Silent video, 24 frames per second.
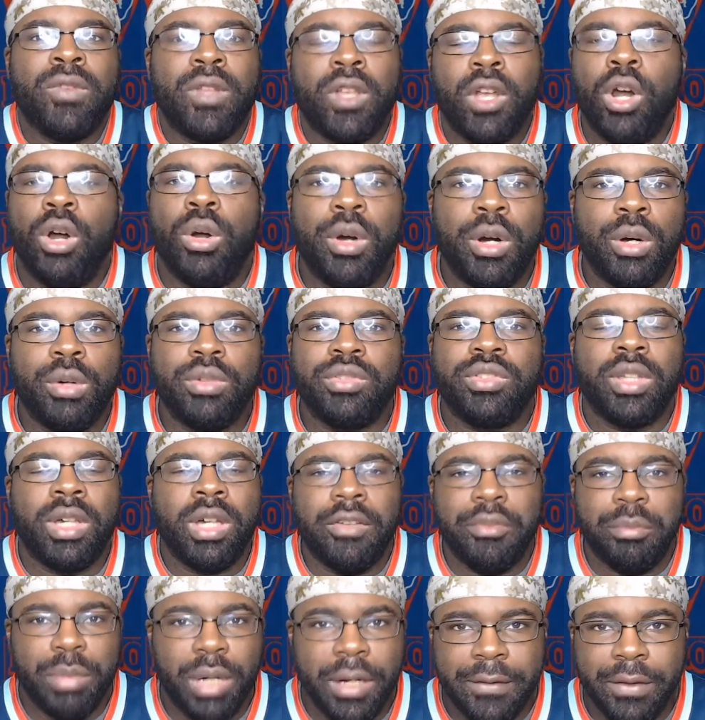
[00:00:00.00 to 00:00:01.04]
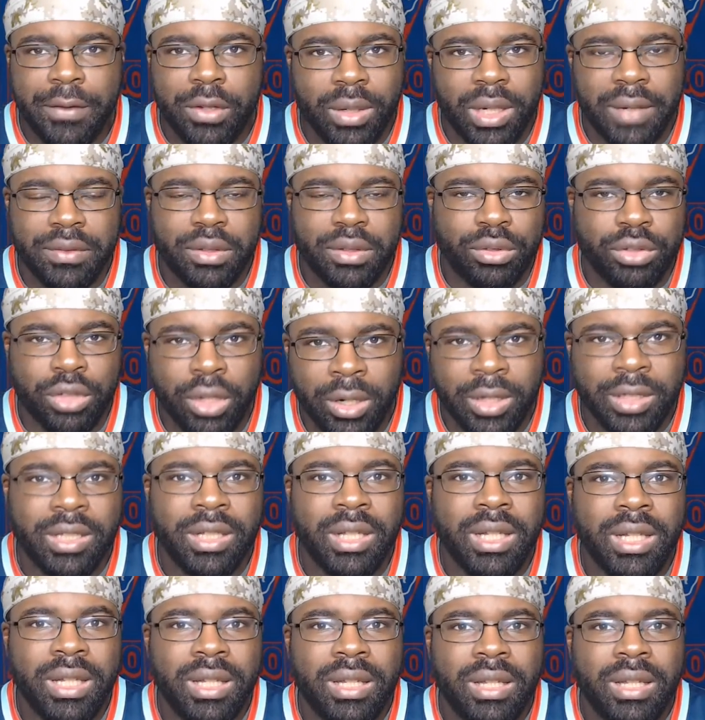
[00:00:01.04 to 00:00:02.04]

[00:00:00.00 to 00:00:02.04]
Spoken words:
co-host of Buffalo After Dark,